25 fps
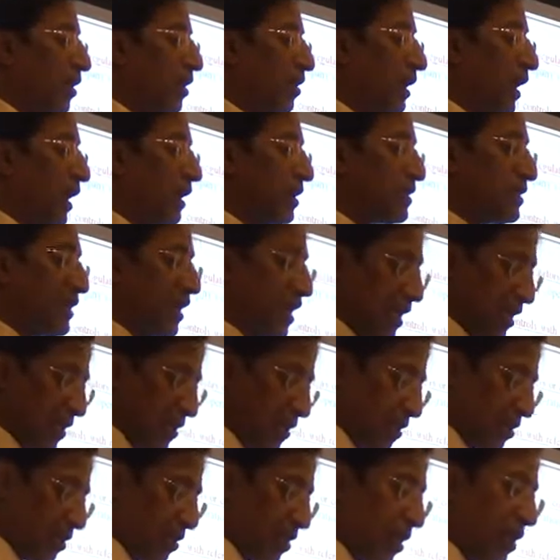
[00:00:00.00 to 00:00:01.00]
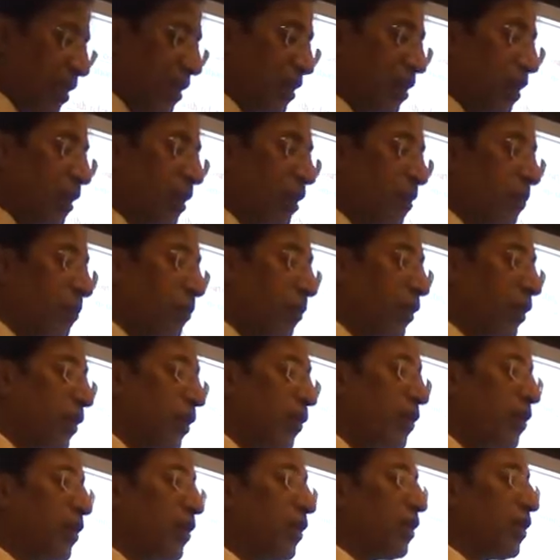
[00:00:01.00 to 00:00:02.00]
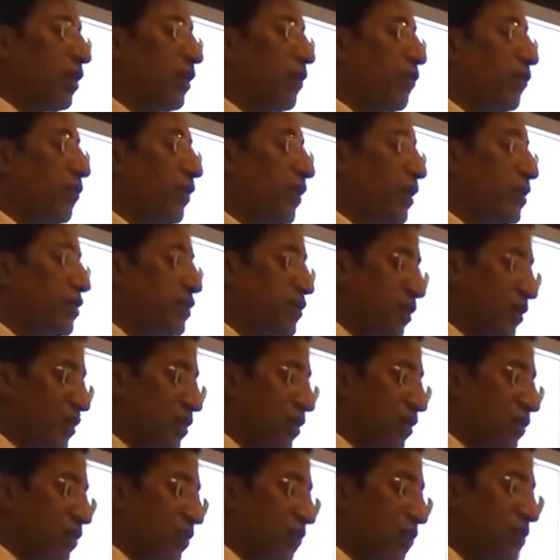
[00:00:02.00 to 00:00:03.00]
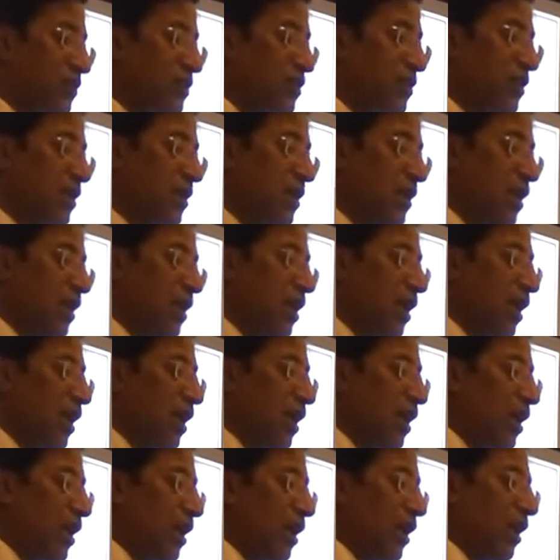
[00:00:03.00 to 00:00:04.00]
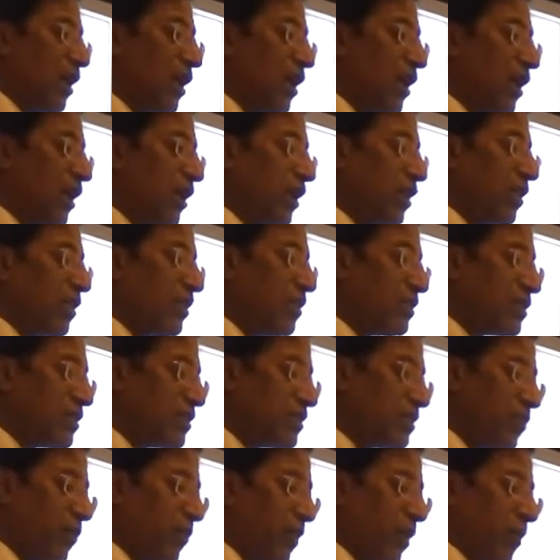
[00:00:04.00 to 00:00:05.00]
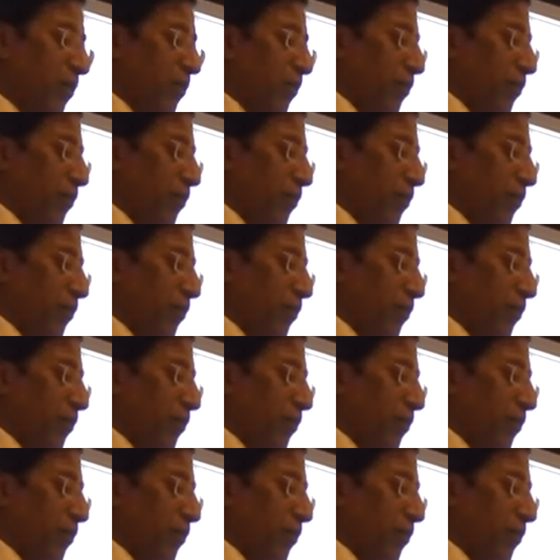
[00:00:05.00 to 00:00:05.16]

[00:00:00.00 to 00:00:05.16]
That is another reporting on internal financial controls. This is the one.